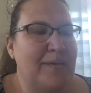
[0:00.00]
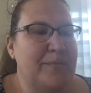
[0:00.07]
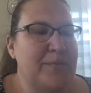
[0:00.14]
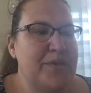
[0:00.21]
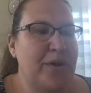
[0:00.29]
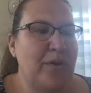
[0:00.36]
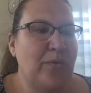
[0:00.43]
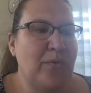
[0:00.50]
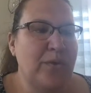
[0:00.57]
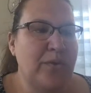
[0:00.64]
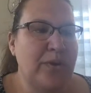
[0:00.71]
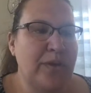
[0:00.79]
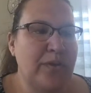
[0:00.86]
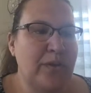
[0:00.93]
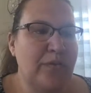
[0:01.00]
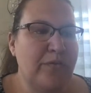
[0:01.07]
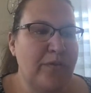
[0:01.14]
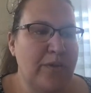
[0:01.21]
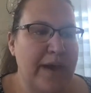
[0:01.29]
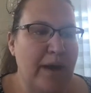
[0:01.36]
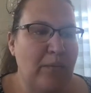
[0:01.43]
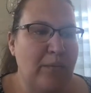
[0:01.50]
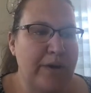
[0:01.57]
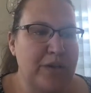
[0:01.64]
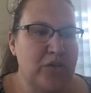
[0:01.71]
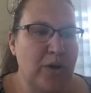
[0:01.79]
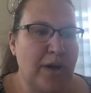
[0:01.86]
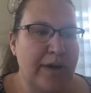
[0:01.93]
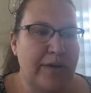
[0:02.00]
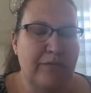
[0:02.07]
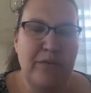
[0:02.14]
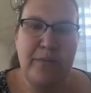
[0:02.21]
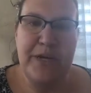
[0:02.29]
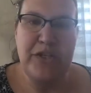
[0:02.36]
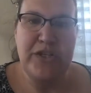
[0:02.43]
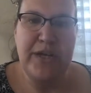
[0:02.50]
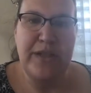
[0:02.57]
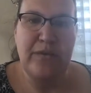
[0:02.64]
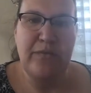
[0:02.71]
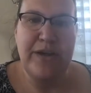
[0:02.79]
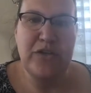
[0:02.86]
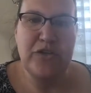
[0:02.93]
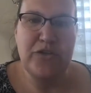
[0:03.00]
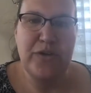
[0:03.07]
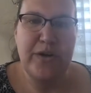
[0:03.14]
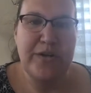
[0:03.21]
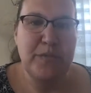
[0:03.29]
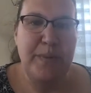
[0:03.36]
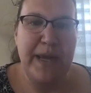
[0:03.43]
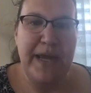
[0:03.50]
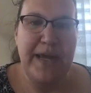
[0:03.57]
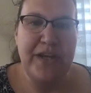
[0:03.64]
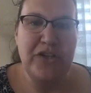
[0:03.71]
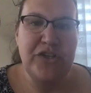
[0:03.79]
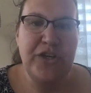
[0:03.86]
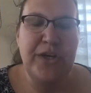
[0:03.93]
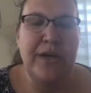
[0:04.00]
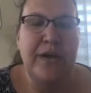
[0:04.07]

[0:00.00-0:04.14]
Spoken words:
So you can look for that withdrawal information on the registrar's page.